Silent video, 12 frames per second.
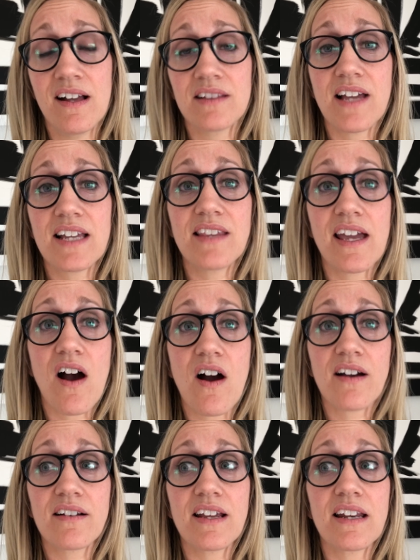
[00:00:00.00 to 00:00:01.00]
like they
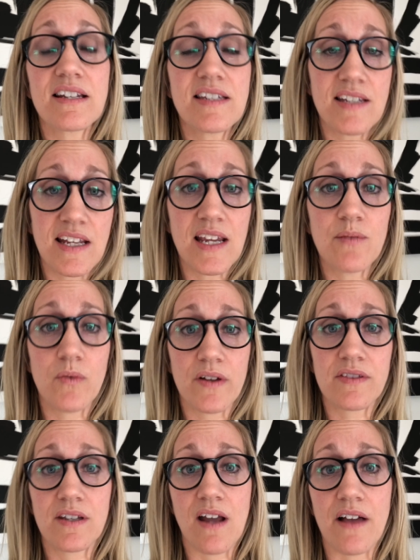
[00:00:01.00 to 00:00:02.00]
aren't in a team
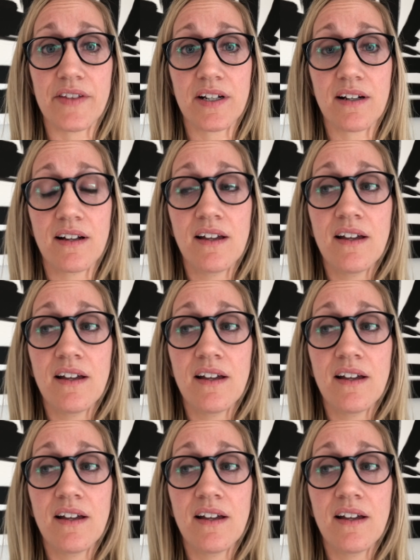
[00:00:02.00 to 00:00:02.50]
with another.